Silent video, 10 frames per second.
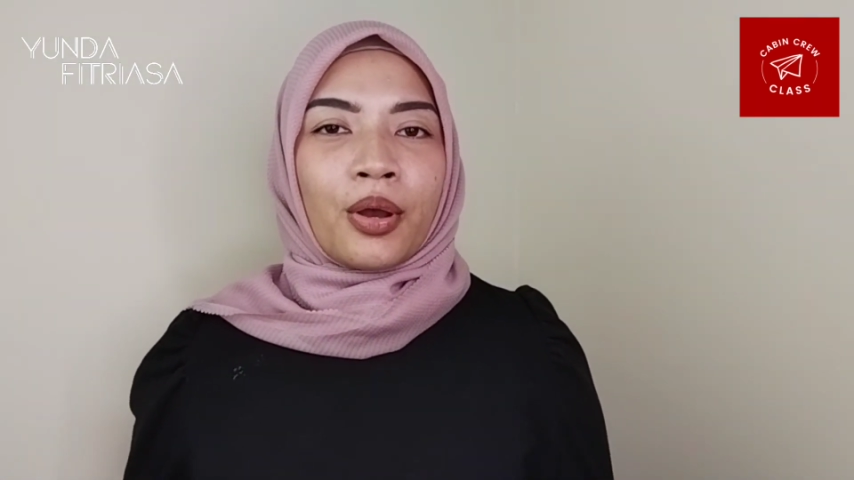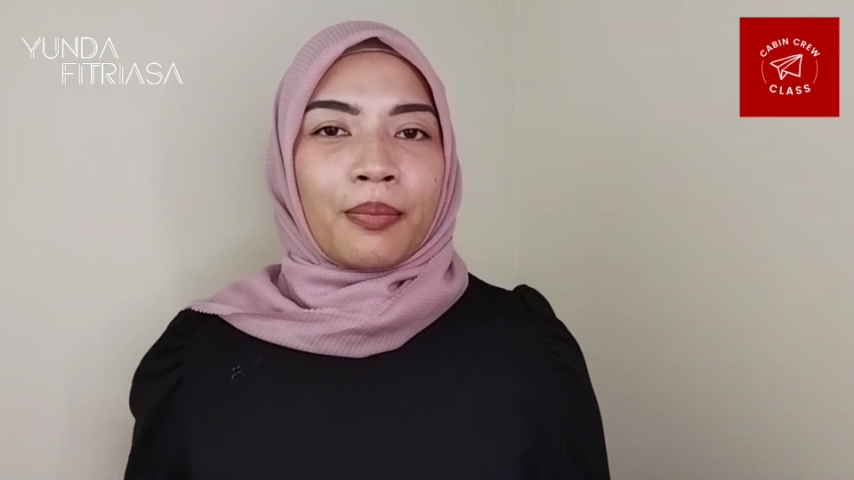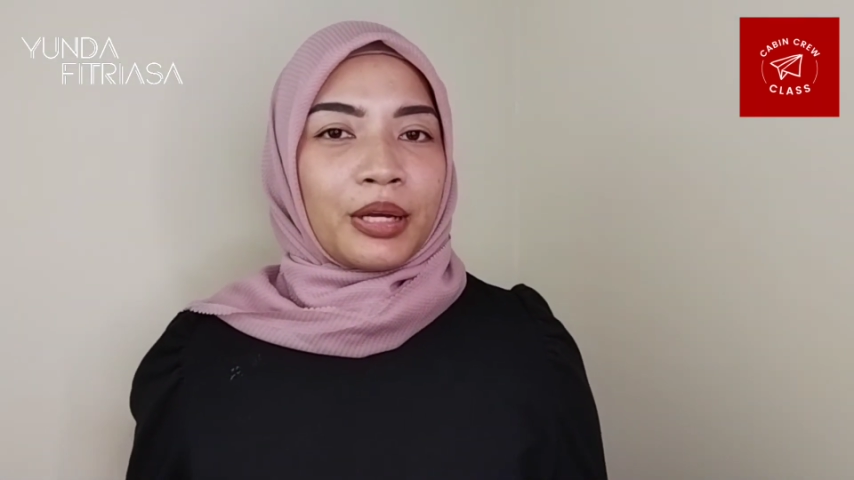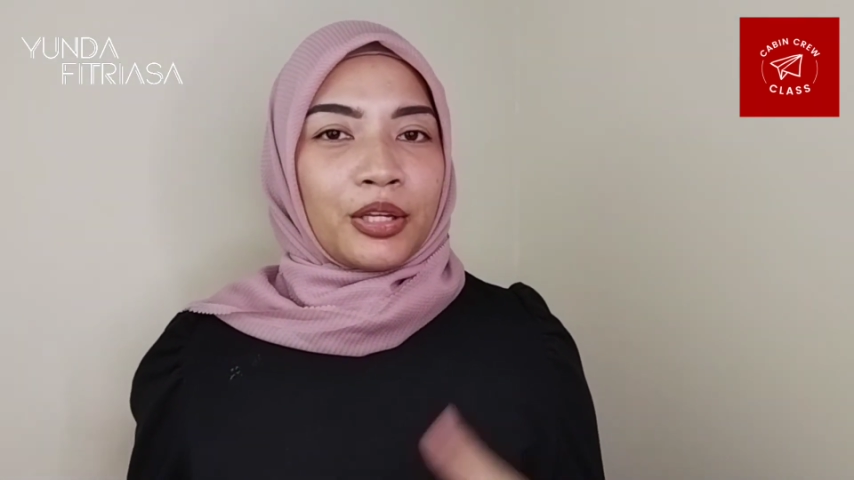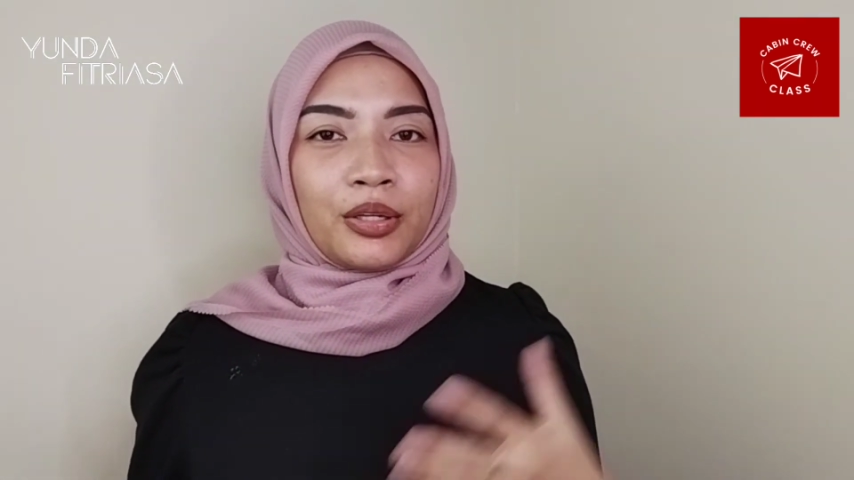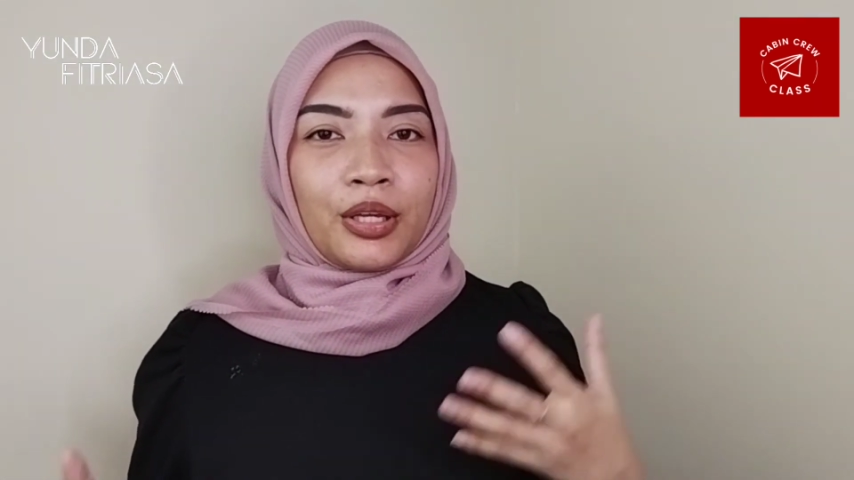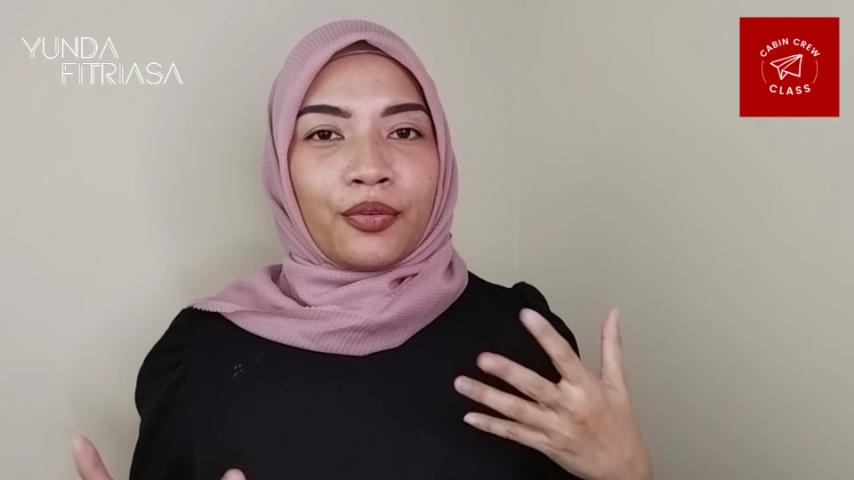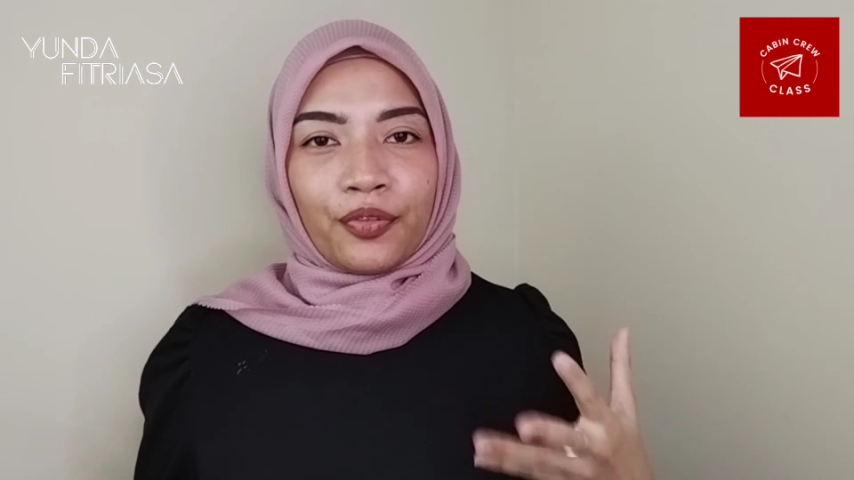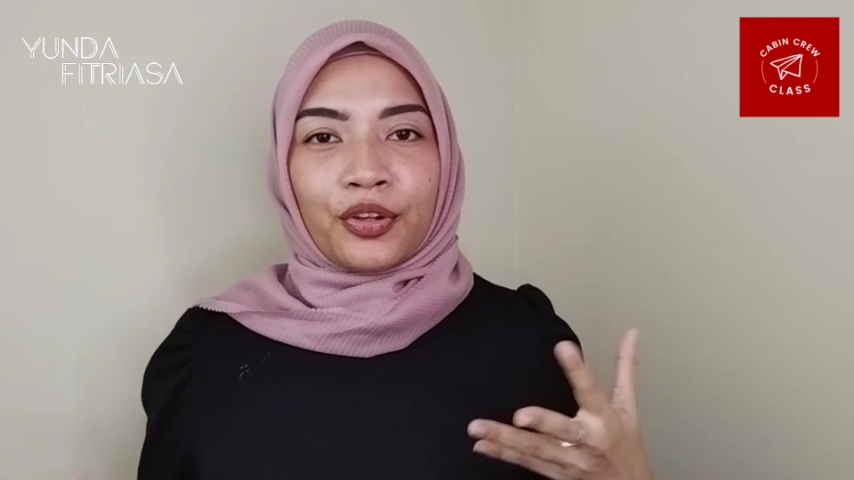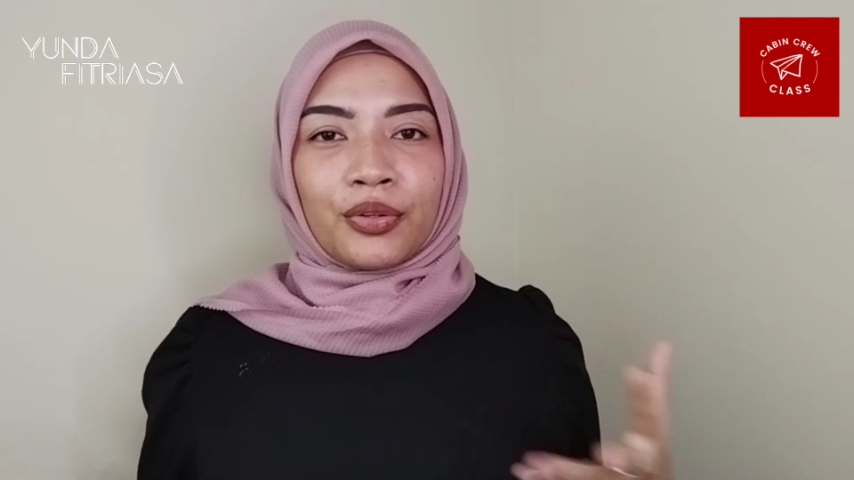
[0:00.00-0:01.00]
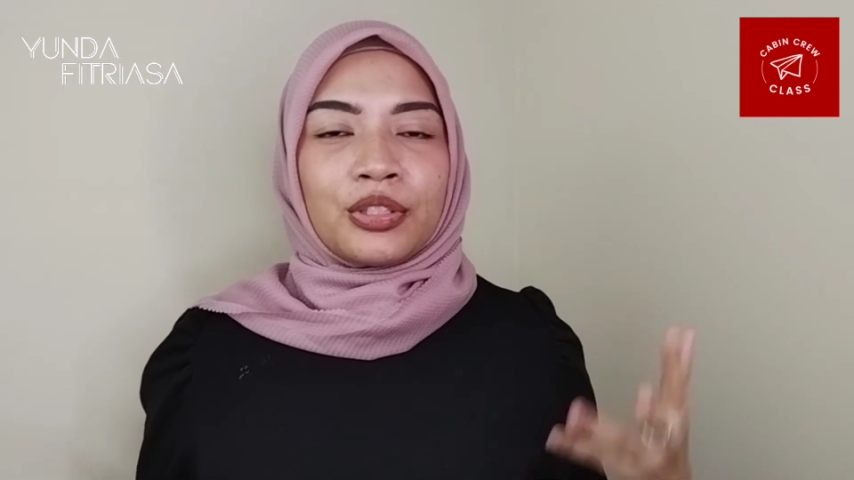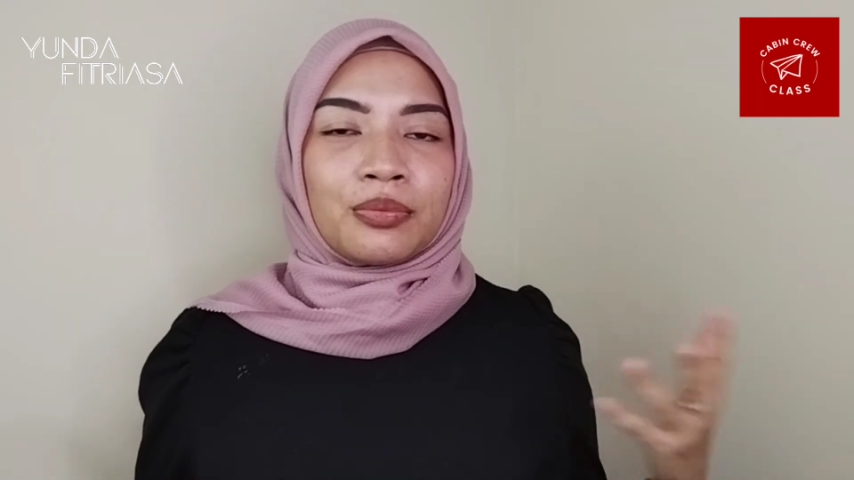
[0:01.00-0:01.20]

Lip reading: But if you don't